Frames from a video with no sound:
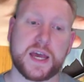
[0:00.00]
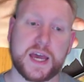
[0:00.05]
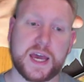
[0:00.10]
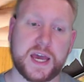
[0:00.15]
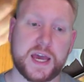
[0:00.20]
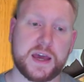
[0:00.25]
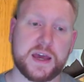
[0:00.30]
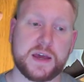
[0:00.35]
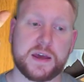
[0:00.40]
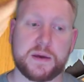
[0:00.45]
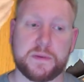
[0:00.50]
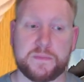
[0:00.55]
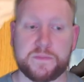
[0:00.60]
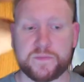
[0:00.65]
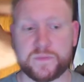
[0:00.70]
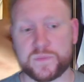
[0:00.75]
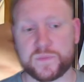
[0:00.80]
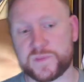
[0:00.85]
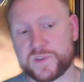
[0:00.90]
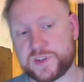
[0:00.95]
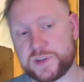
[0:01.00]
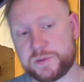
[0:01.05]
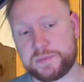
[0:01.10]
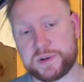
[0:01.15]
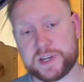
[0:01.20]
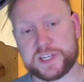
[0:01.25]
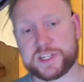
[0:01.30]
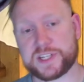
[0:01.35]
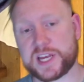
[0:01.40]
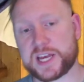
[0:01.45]
it
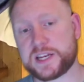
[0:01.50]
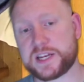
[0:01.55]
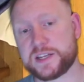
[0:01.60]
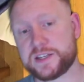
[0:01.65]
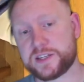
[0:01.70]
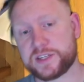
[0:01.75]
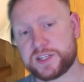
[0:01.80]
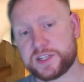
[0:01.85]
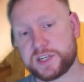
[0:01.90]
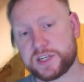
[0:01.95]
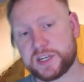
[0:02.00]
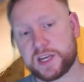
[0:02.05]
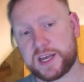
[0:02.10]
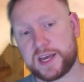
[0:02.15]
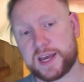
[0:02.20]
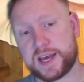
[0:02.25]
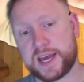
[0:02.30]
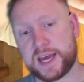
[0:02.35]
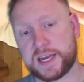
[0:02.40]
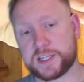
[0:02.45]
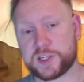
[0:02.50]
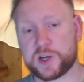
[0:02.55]
simply sends a